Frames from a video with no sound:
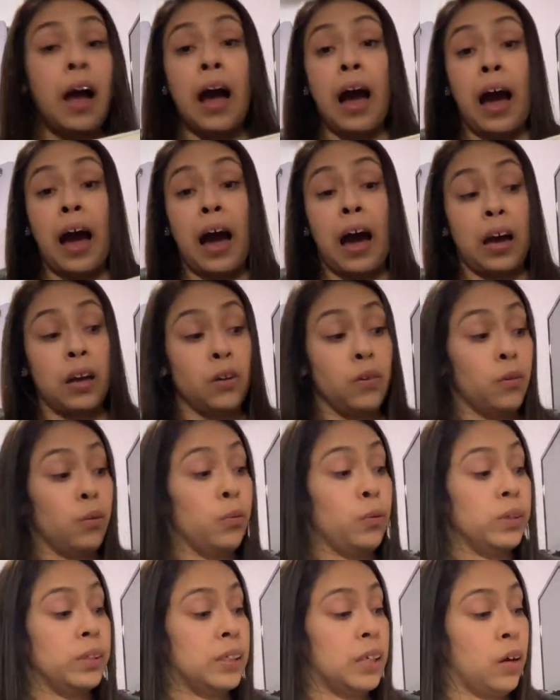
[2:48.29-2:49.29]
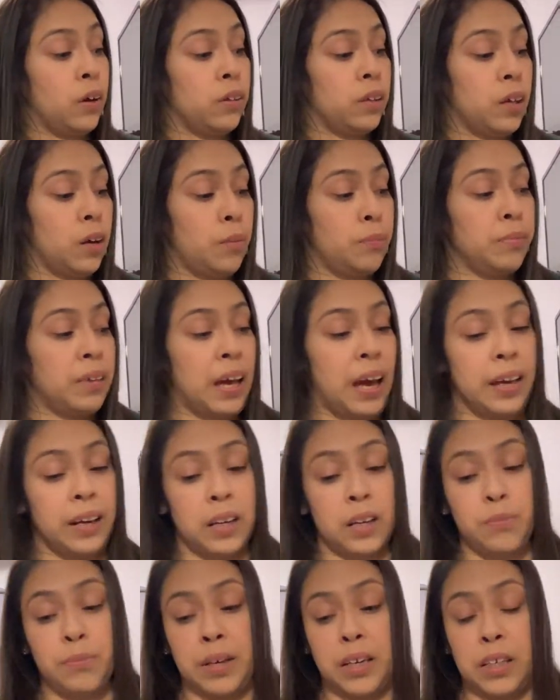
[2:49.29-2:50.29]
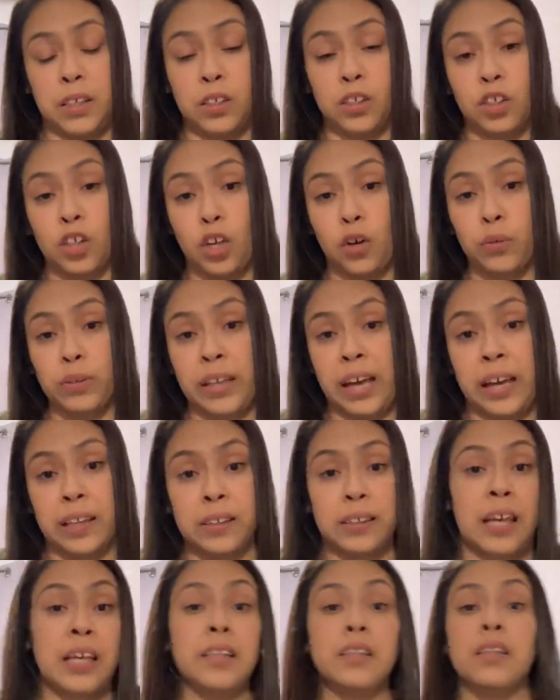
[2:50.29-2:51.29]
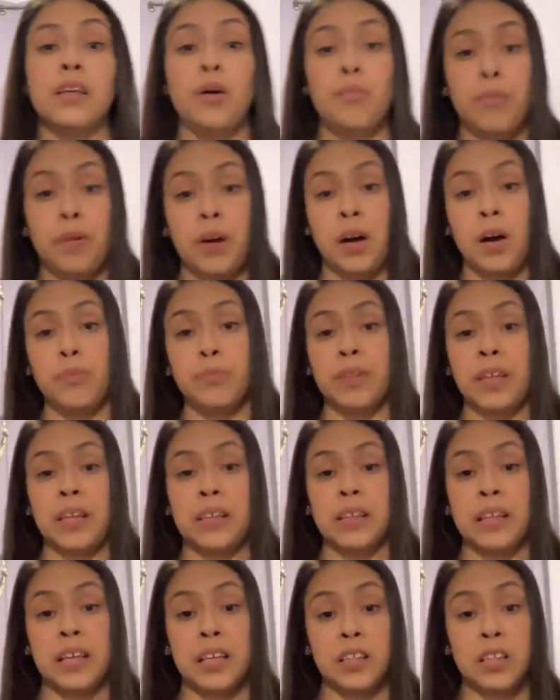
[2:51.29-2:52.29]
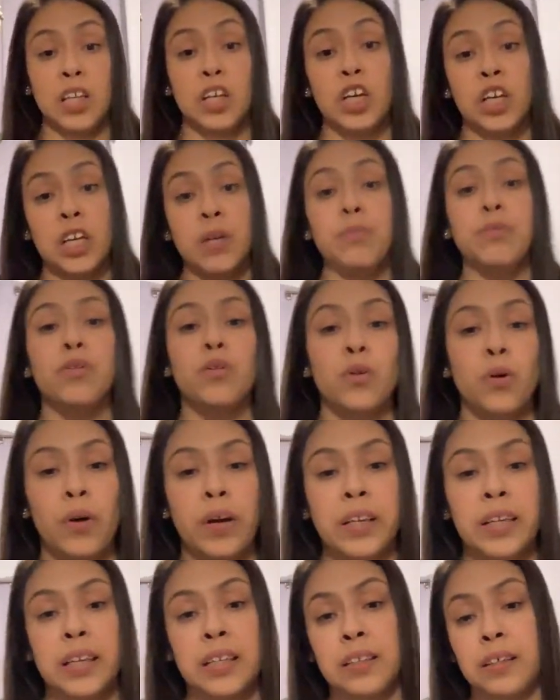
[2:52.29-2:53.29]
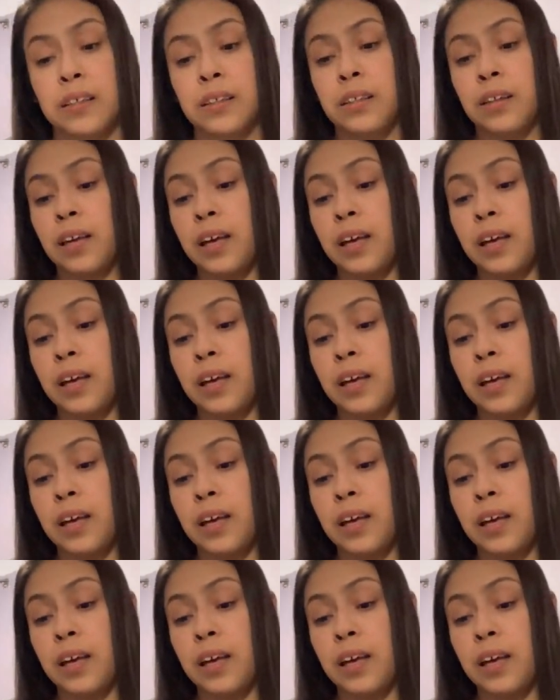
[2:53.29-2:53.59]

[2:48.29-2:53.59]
I would tell them that it means, that they sum up, that it keeps growing. It's a